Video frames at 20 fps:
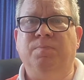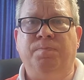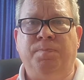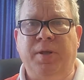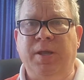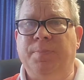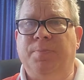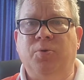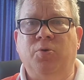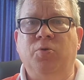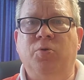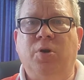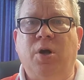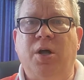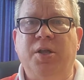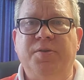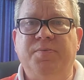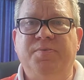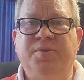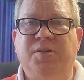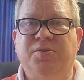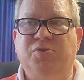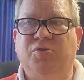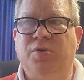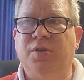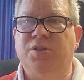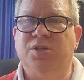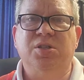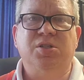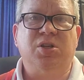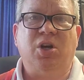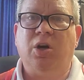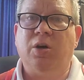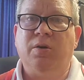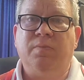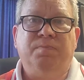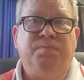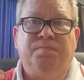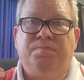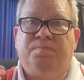people who call themselves Christians
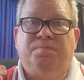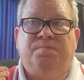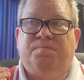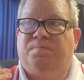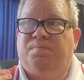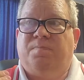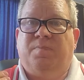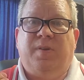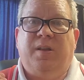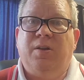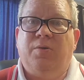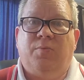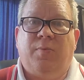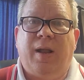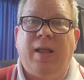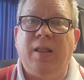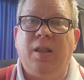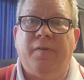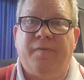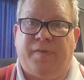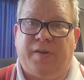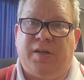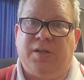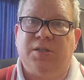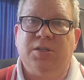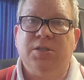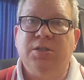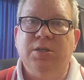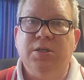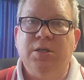are irrelevant